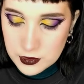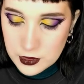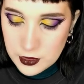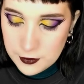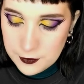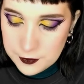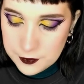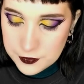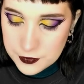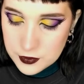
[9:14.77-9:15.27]

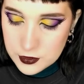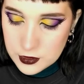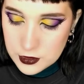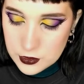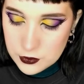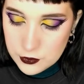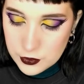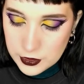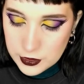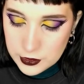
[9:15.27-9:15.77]
Yeah,
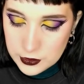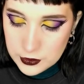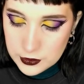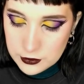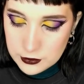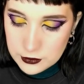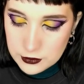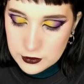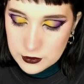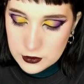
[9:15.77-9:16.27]
it's really good.
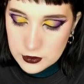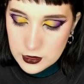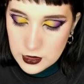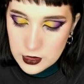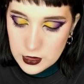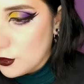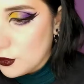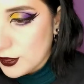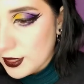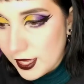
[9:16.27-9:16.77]

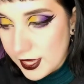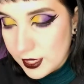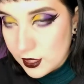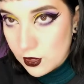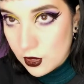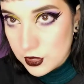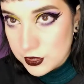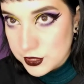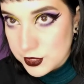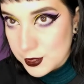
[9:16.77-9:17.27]
Okay,
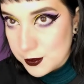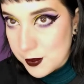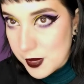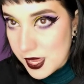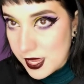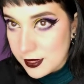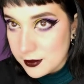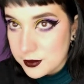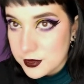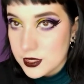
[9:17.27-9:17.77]
gorgeous
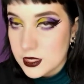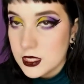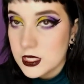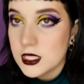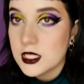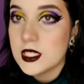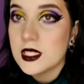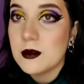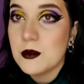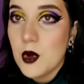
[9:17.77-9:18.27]
babes,
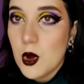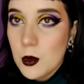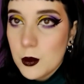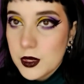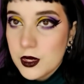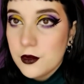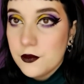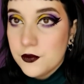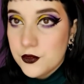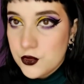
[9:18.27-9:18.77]
this is the
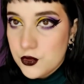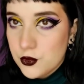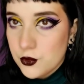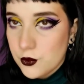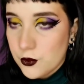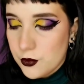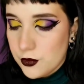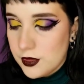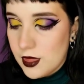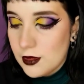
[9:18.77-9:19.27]
moment of
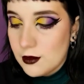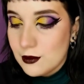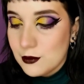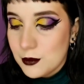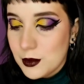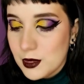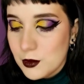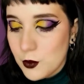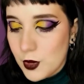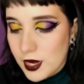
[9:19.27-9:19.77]
truth that
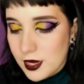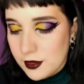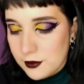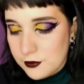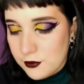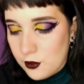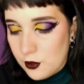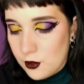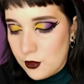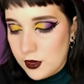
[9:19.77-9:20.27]
I've been waiting
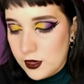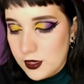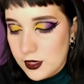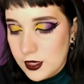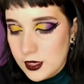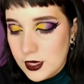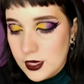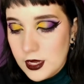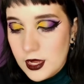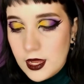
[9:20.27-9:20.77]
for.
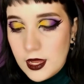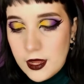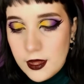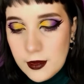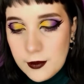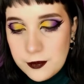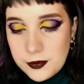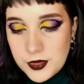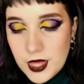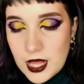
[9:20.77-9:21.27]

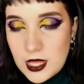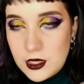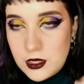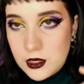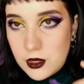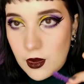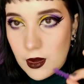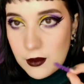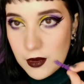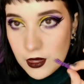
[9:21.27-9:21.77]

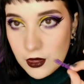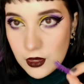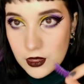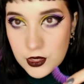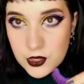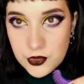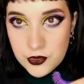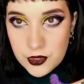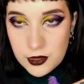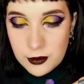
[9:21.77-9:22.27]
Also, I'm not
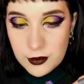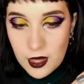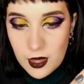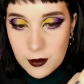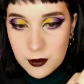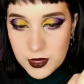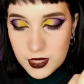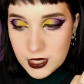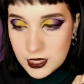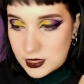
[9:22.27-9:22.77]
gonna trim
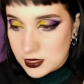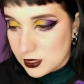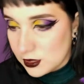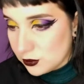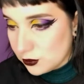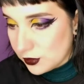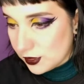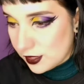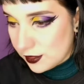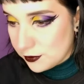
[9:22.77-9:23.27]
them because I
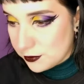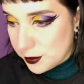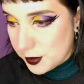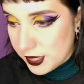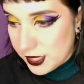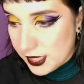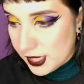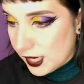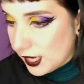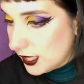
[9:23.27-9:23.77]
do have
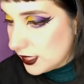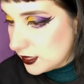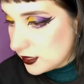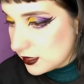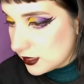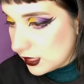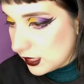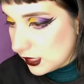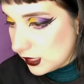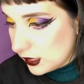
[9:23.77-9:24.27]
big
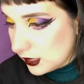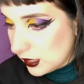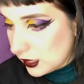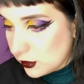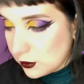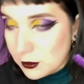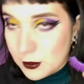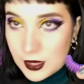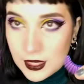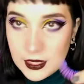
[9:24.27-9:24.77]
eyes and I
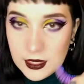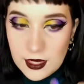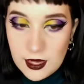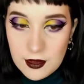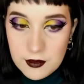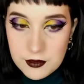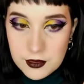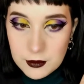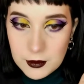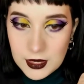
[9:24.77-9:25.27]
don't mind
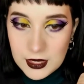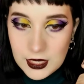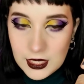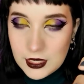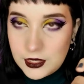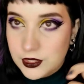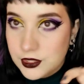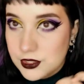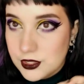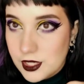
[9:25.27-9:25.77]
having my
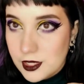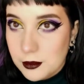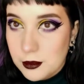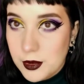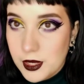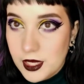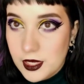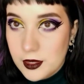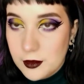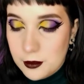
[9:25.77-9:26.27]
lashes like
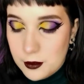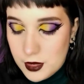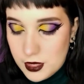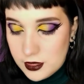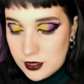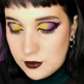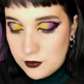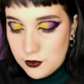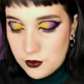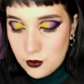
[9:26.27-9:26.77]
big,
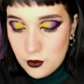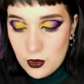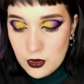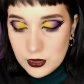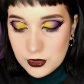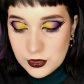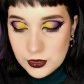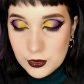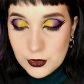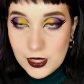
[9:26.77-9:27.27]
but if you
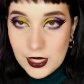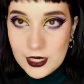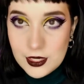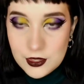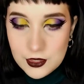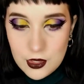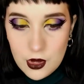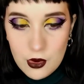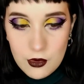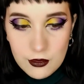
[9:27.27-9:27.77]
want, you
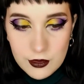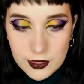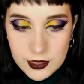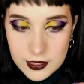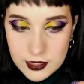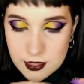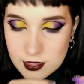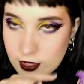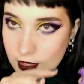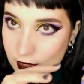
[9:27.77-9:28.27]
can
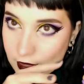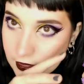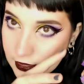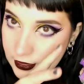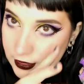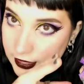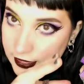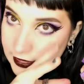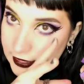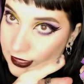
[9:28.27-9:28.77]
always
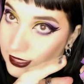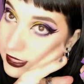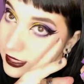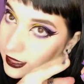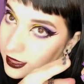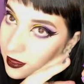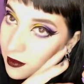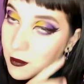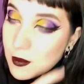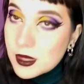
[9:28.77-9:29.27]
like
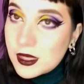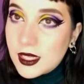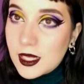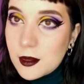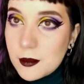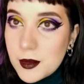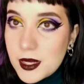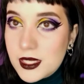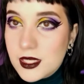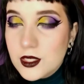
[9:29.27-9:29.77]
cut them a
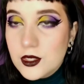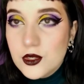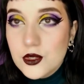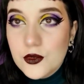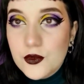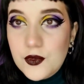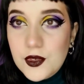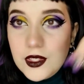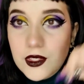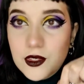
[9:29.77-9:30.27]
little bit
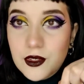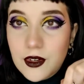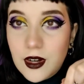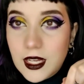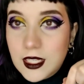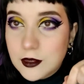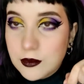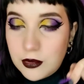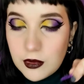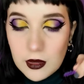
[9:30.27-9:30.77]
to fit your
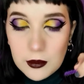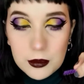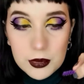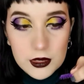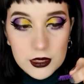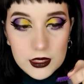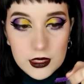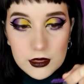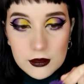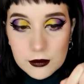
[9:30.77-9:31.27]
eyes
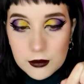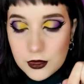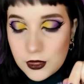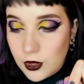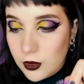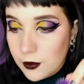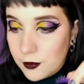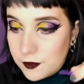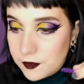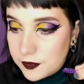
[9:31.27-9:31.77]
properly.
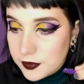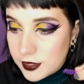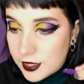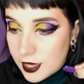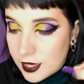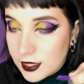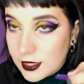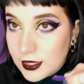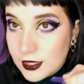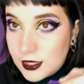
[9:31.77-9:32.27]
So
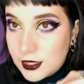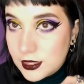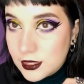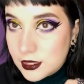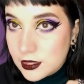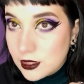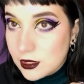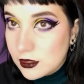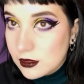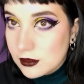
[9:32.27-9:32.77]
yeah,
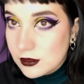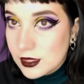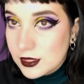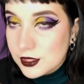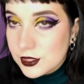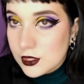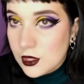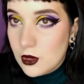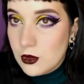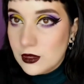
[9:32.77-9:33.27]
so
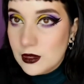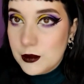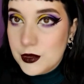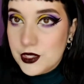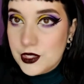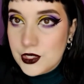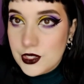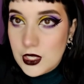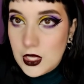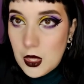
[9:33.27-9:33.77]
let's go. Let me
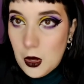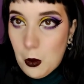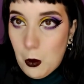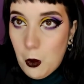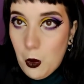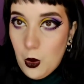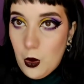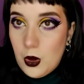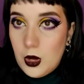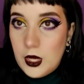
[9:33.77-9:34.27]
just
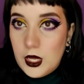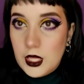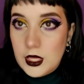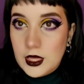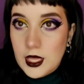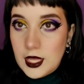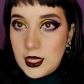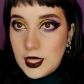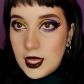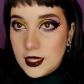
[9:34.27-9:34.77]

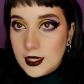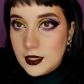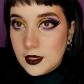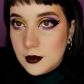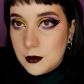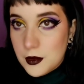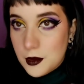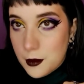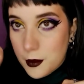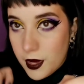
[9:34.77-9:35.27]
get that light a
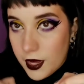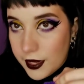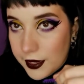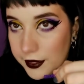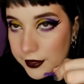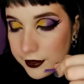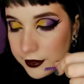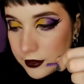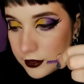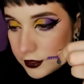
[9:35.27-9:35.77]
little bit
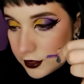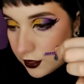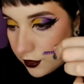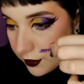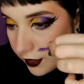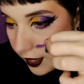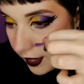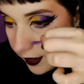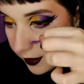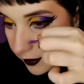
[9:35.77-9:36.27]
better.
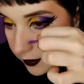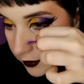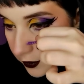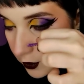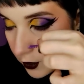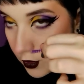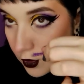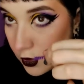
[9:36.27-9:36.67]
Okay,